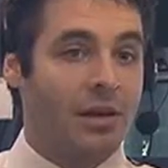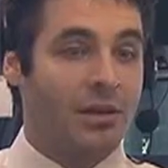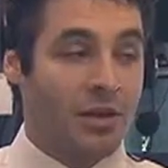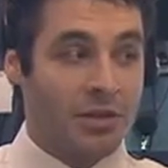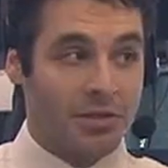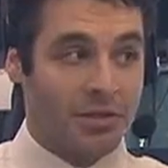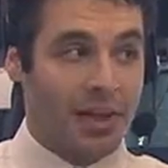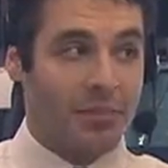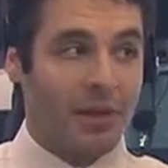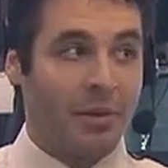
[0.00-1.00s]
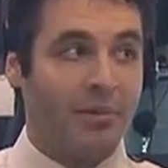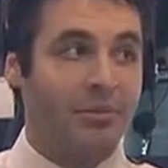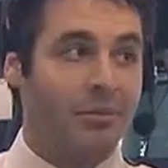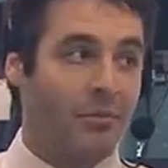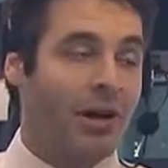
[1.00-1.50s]
is also in that pump,
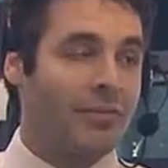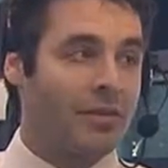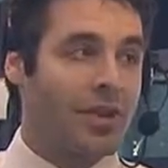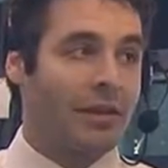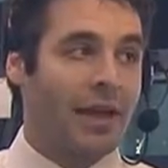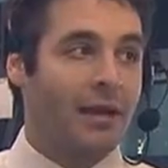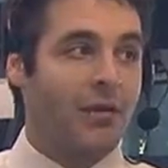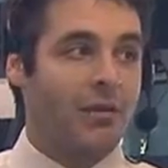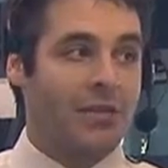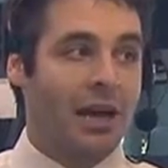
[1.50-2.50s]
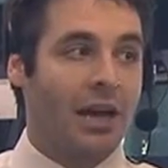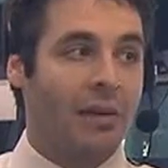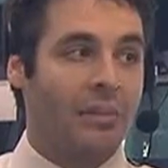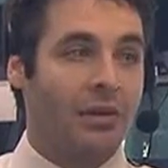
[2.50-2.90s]
well, we'll have to check that over time.